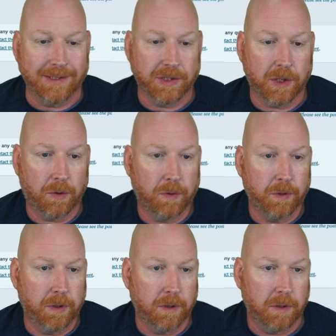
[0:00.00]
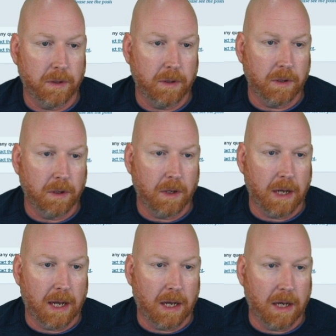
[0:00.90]
and sold.
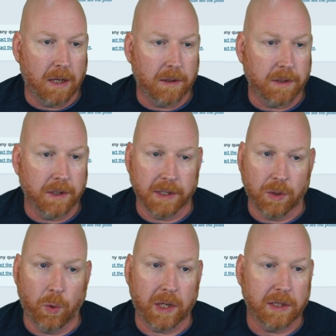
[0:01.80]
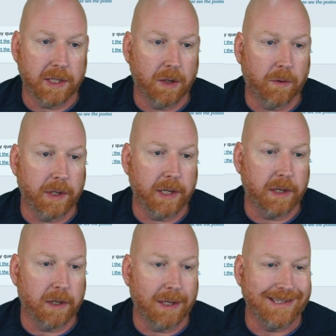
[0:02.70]
I'm going to quickly go in
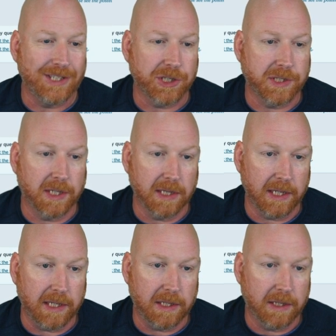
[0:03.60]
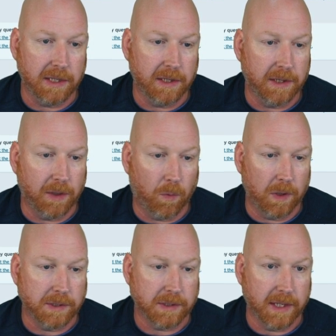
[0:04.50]
here and just delete the
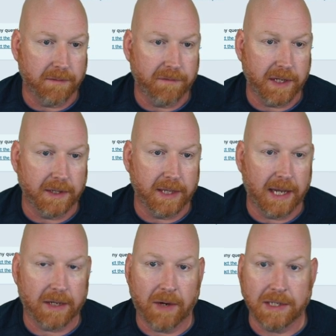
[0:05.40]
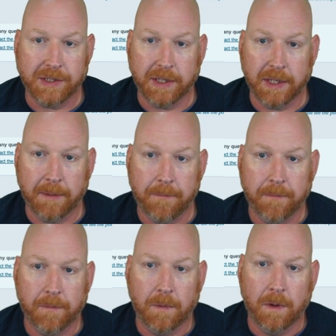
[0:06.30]
ones that fit in that criteria.
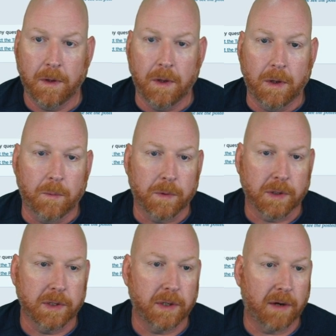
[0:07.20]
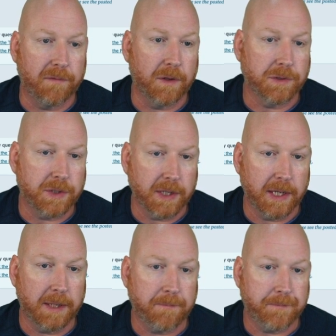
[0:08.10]
Clear our filter
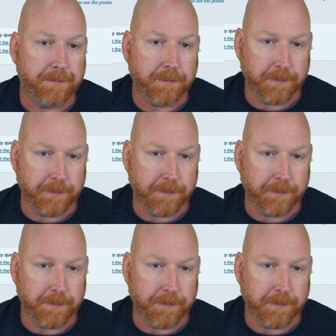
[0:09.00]
again.